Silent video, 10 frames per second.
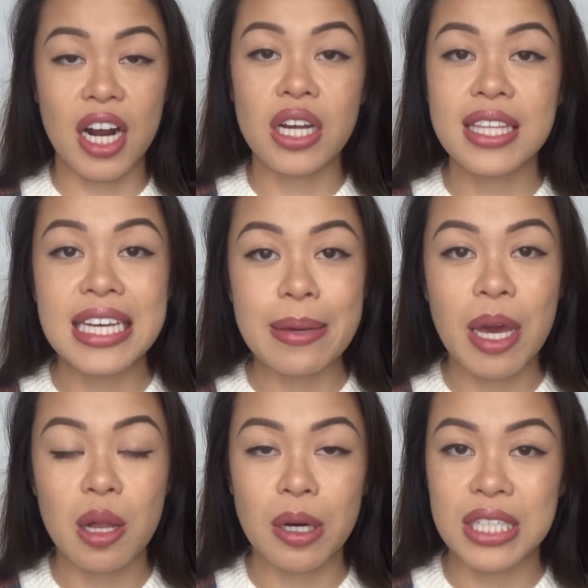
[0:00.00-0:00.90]
I got the
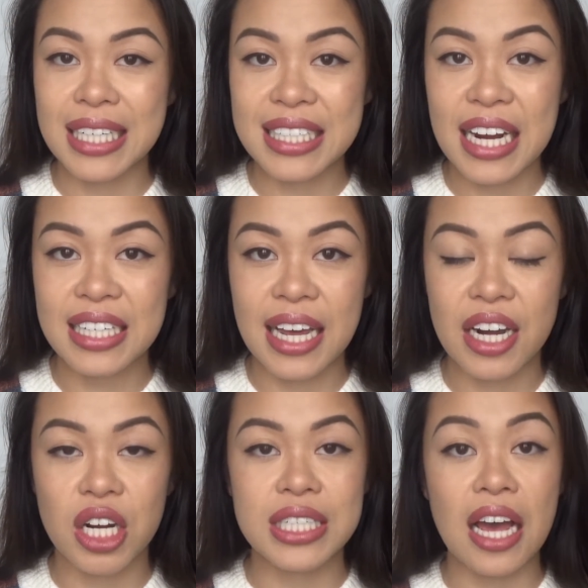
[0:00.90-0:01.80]
email about 6 days
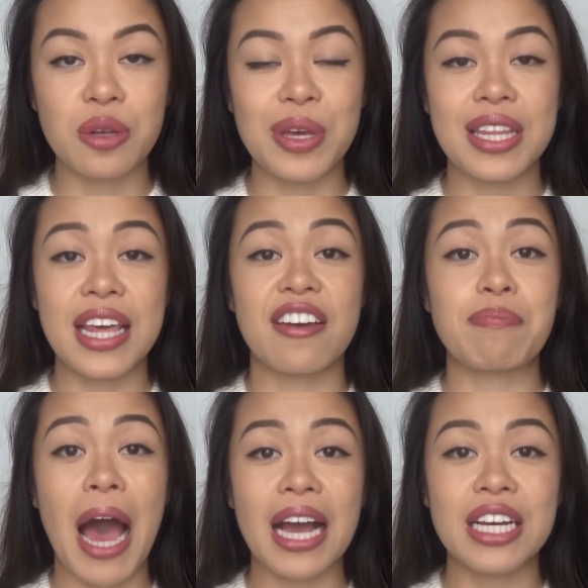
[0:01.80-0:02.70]
later telling me that they
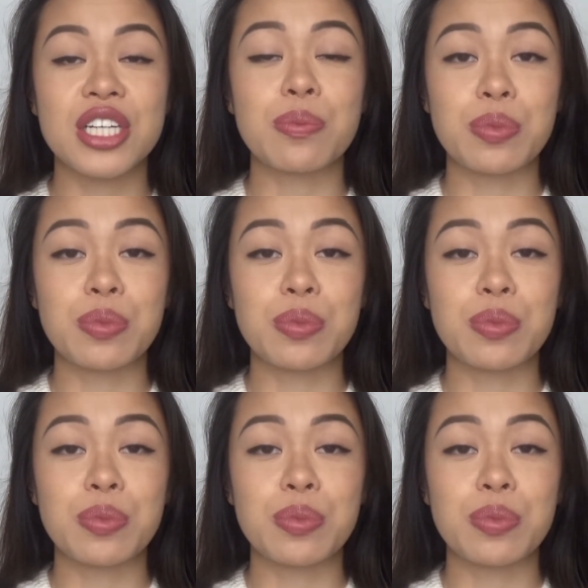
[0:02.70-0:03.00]
have packaged,